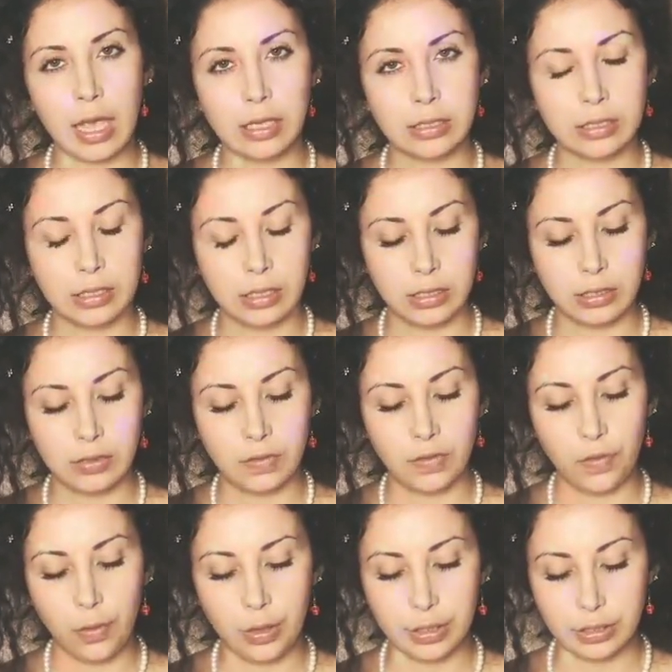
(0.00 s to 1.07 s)
as this
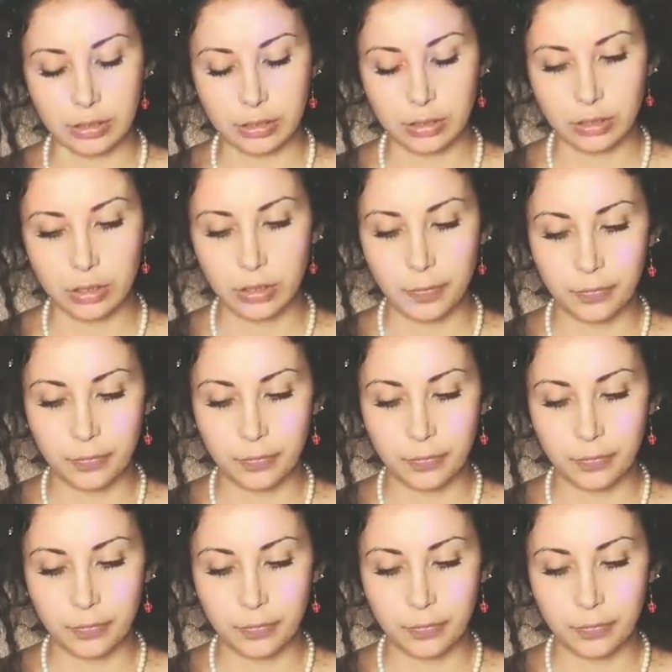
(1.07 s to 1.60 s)
force